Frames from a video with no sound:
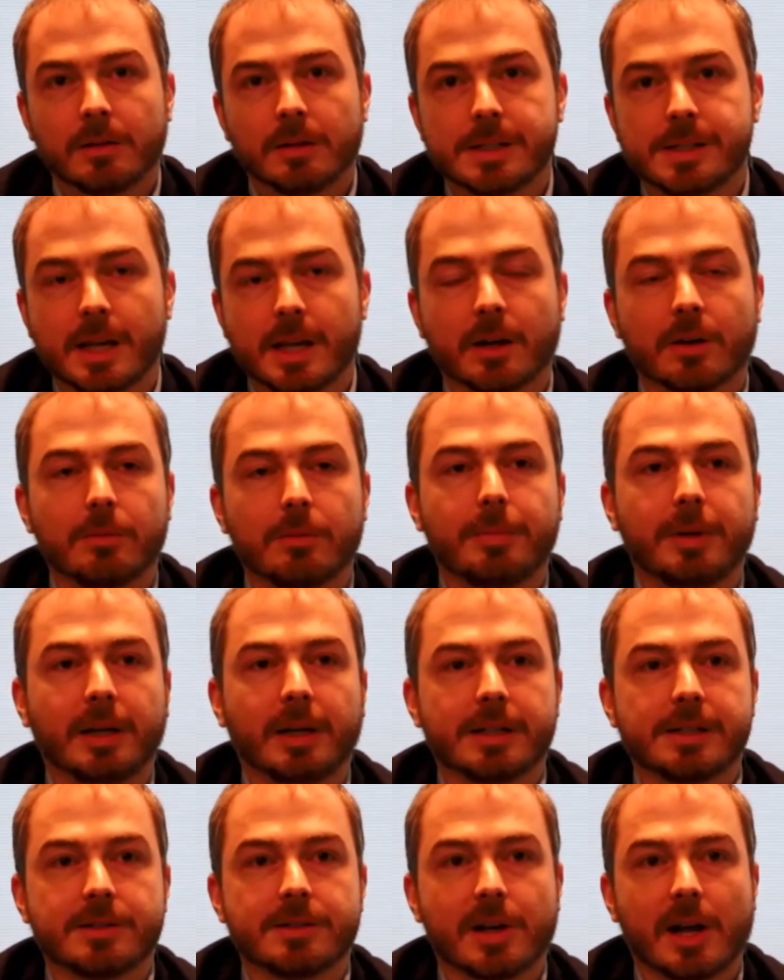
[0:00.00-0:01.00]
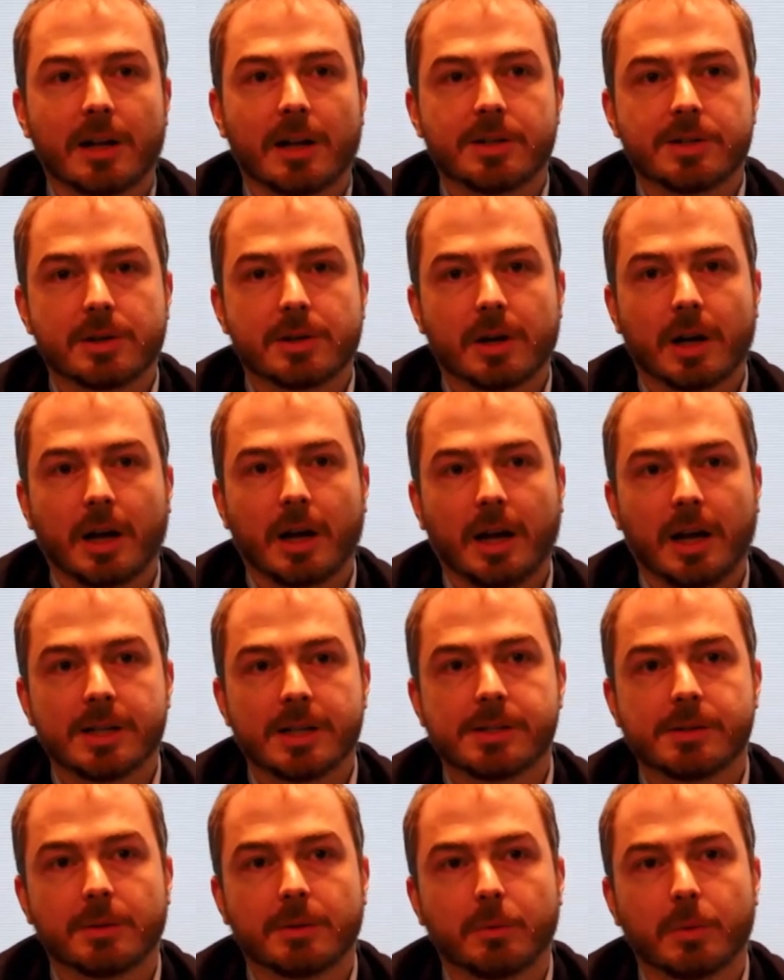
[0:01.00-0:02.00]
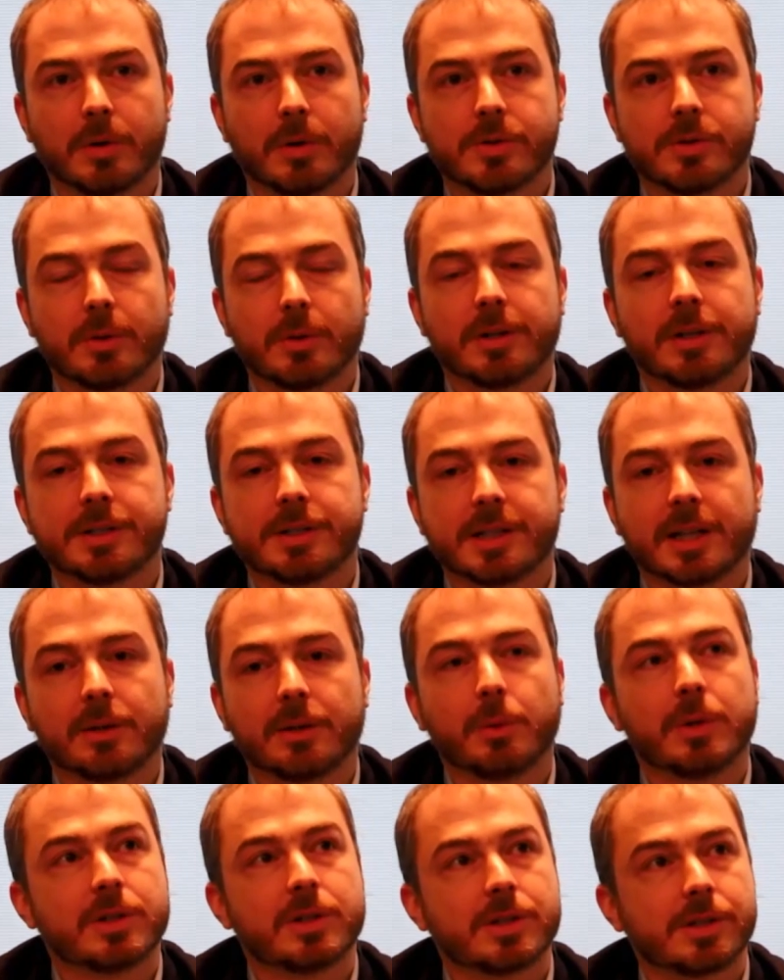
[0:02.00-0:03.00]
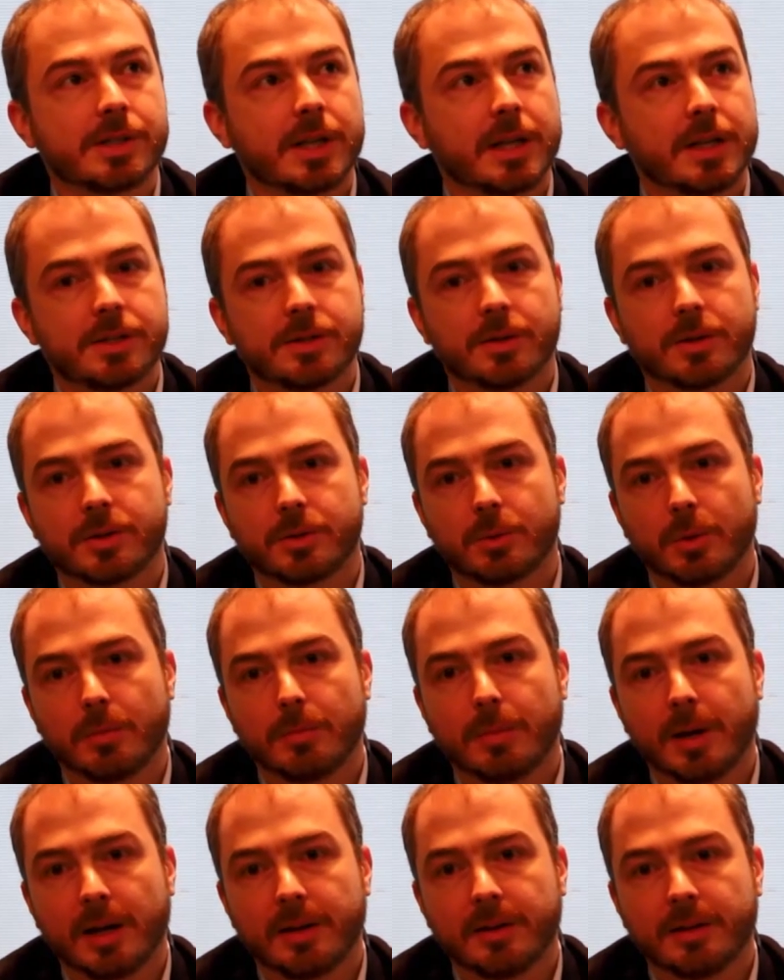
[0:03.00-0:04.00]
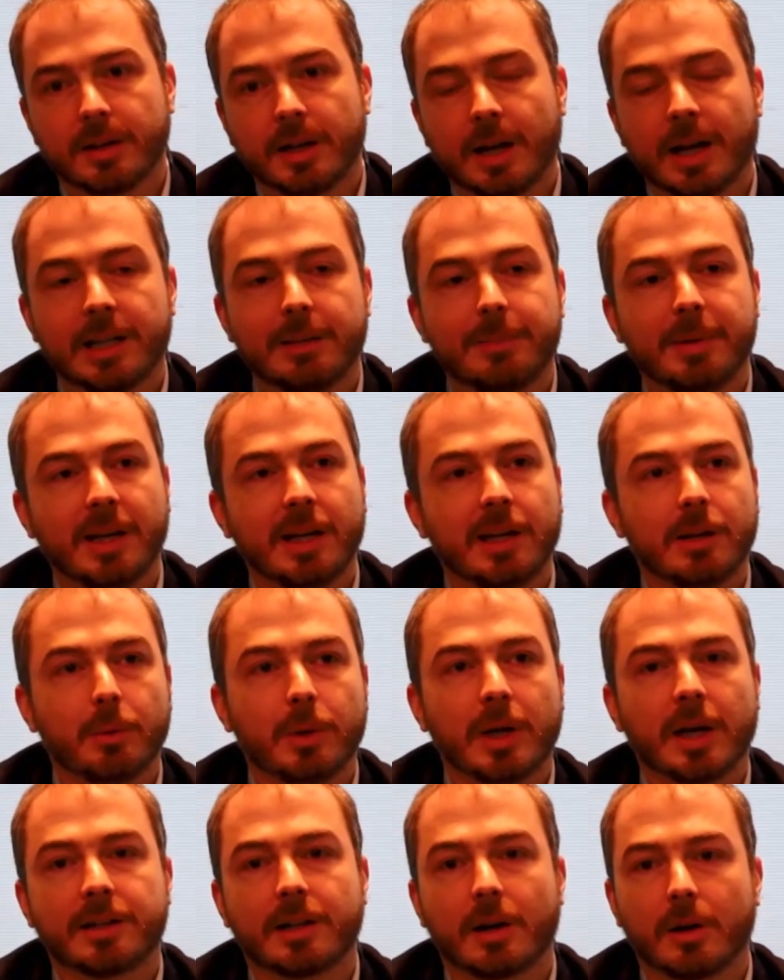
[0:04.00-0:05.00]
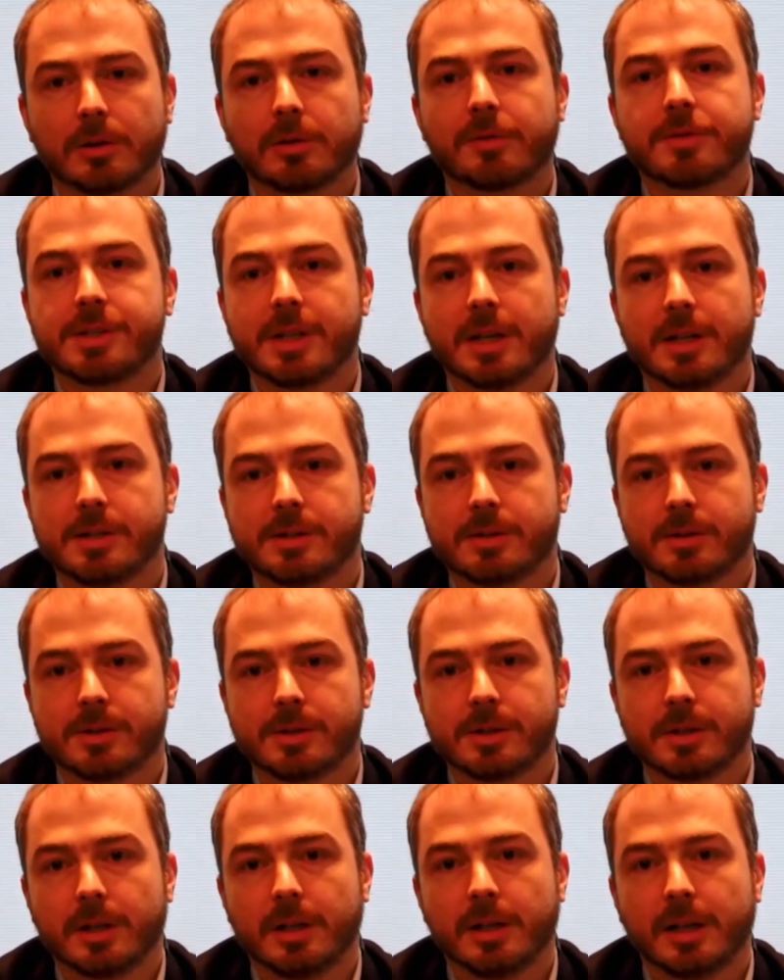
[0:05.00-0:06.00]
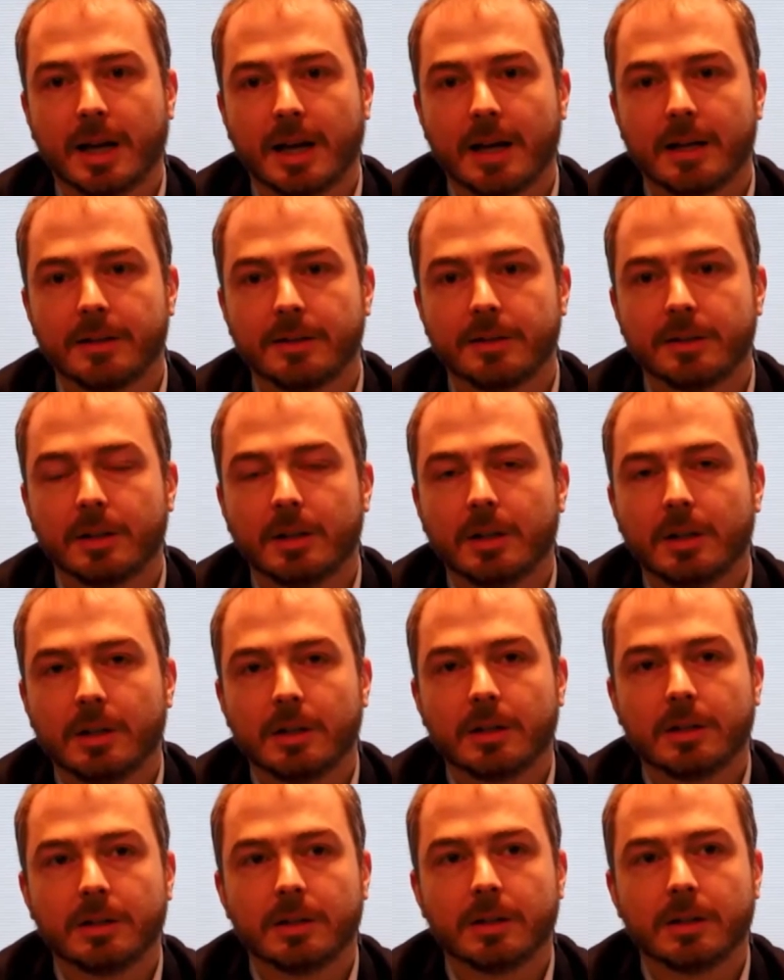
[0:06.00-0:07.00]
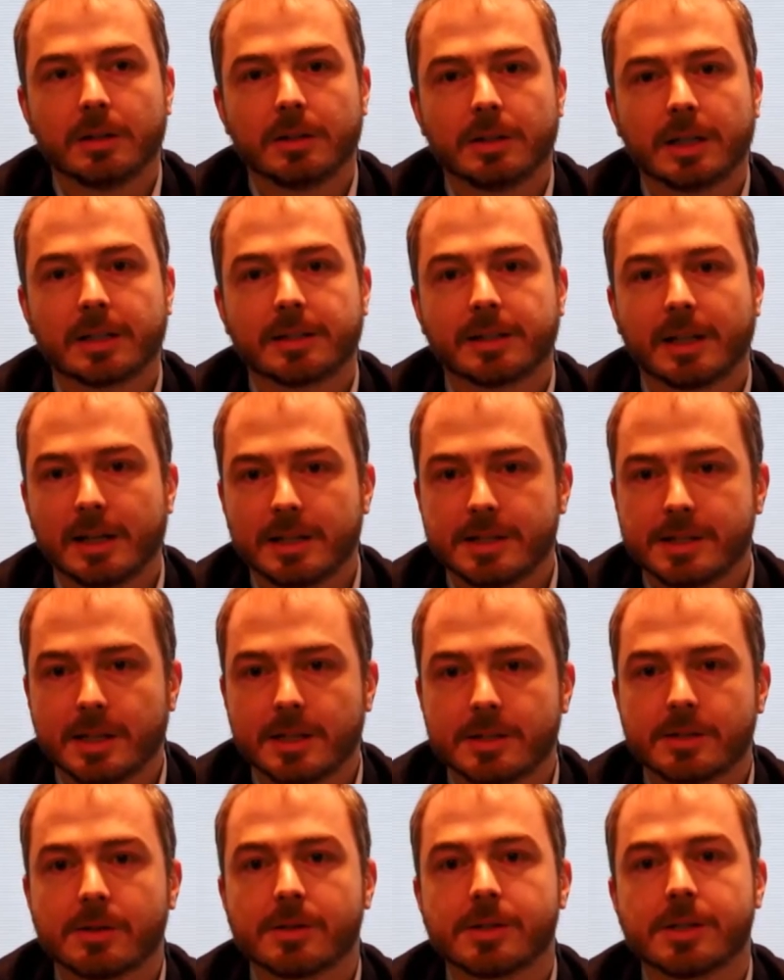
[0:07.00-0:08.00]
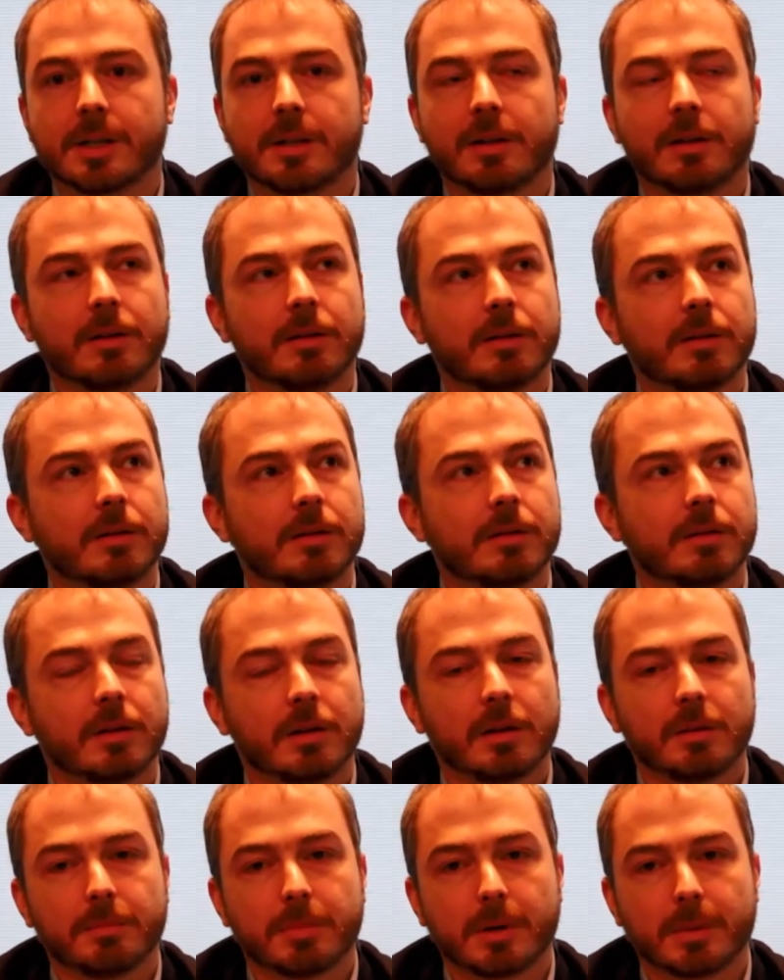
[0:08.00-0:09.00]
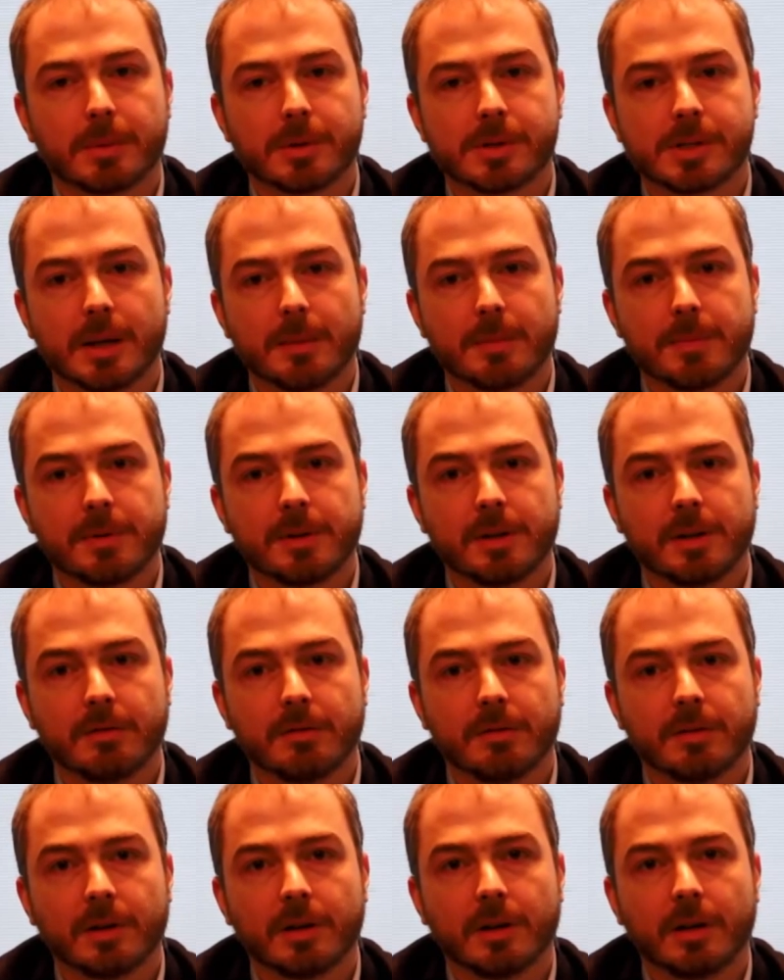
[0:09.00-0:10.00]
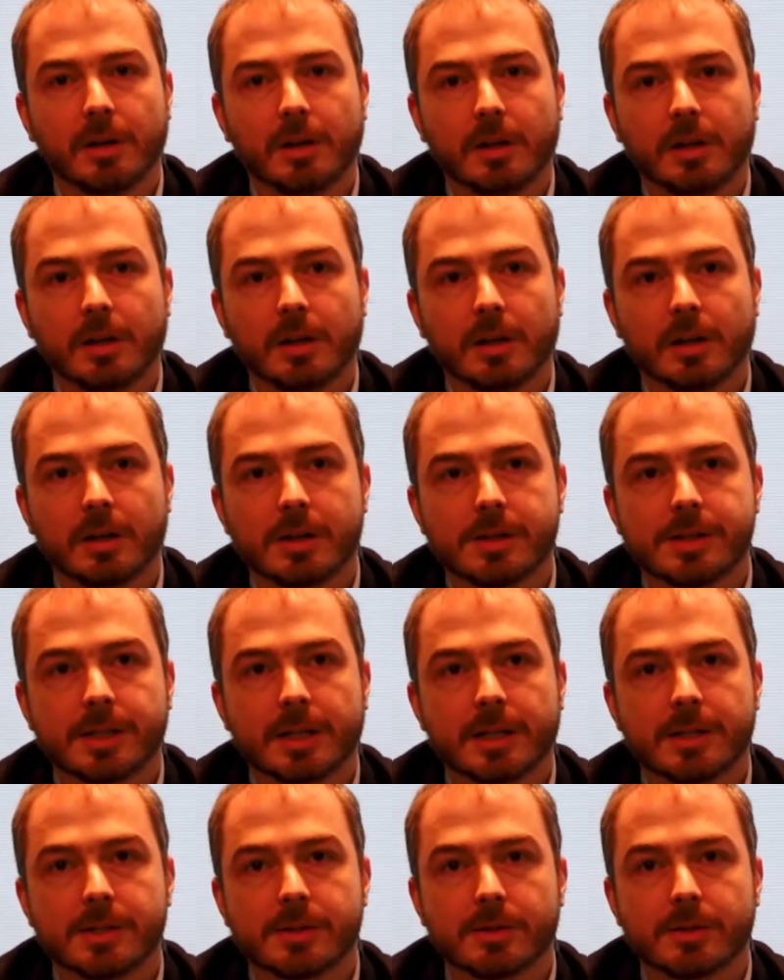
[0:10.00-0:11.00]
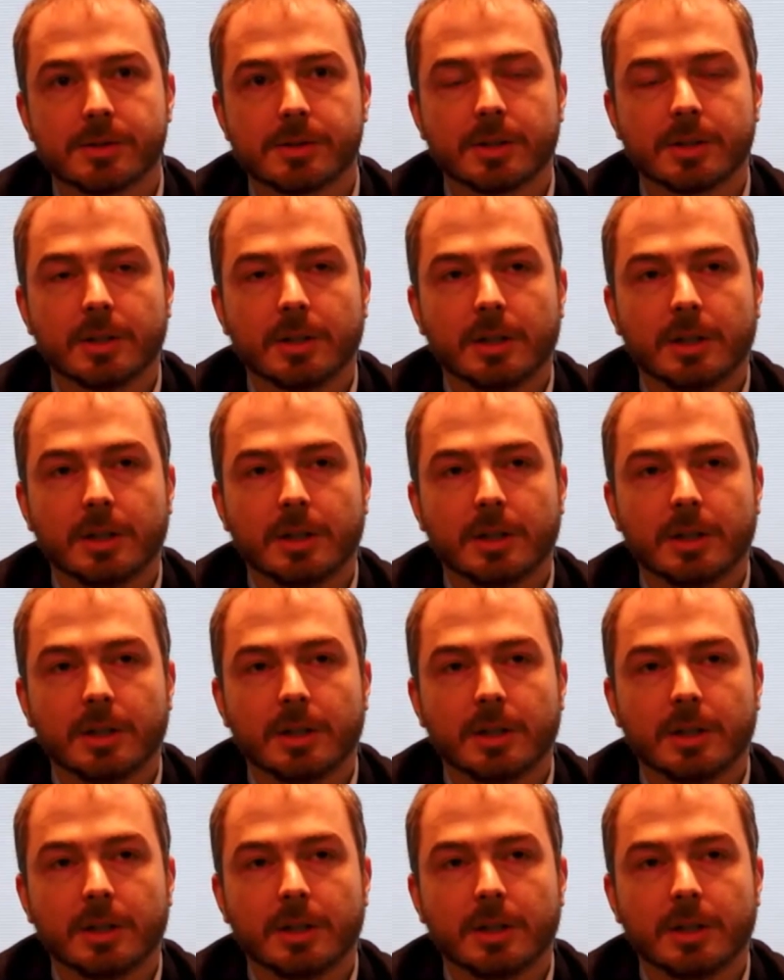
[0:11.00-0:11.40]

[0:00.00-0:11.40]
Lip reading: The second biggest challenge, I guess, was to understand which sensors to embed. At the beginning we had a lot of sensors in the hand, tactile sensors and proprioceptive sensors.